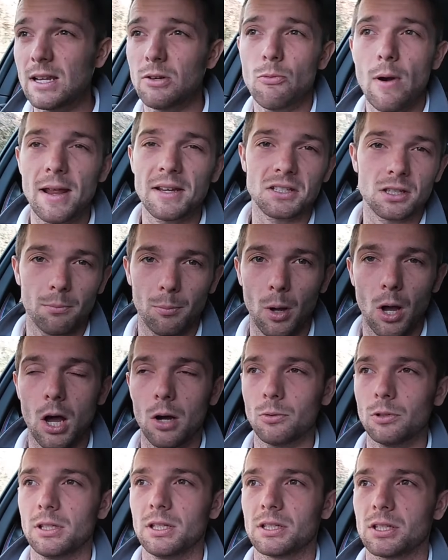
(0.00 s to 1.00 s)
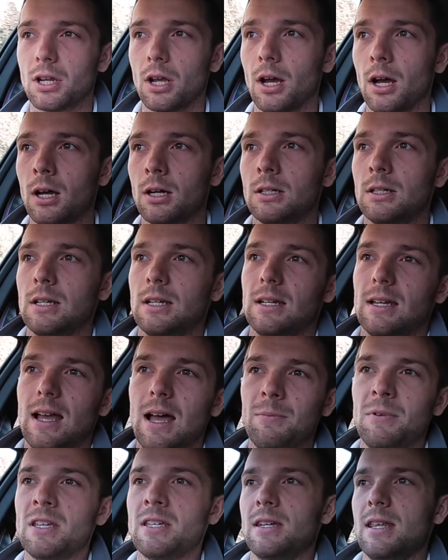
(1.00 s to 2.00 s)
raised the bar with this car.
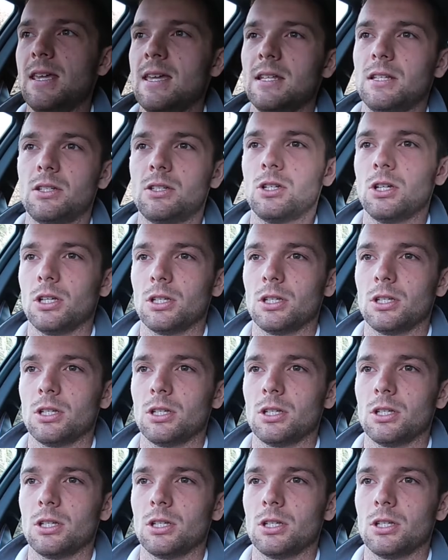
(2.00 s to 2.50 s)
I mean, it